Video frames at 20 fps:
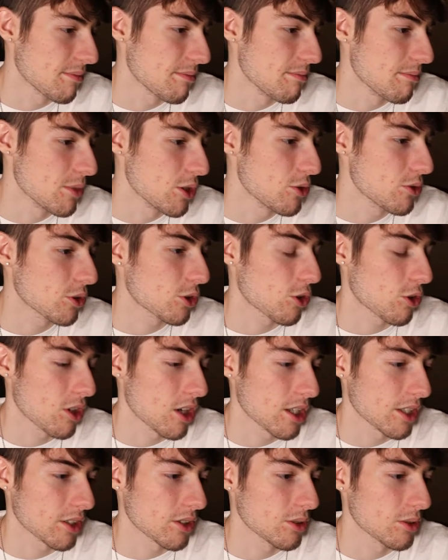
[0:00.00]
Moon
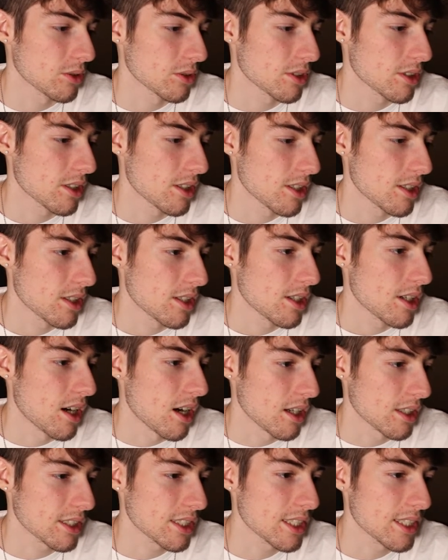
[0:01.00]
Chronicles.
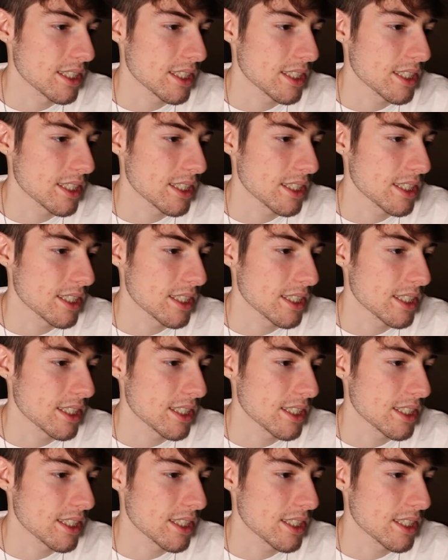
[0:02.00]
Honestly,